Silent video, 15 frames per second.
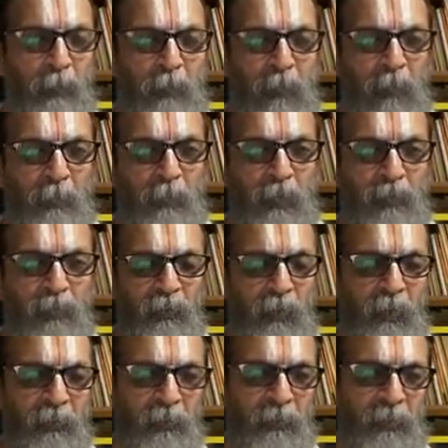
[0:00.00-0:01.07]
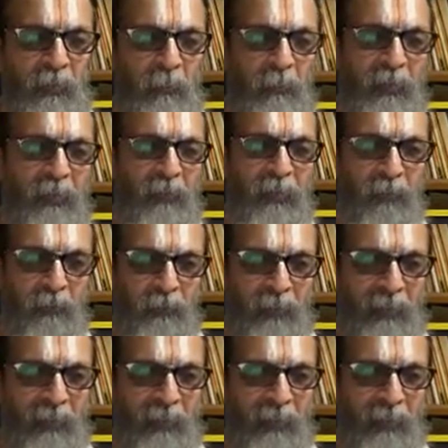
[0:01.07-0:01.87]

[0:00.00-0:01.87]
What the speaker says: Pramana means authentic by itself.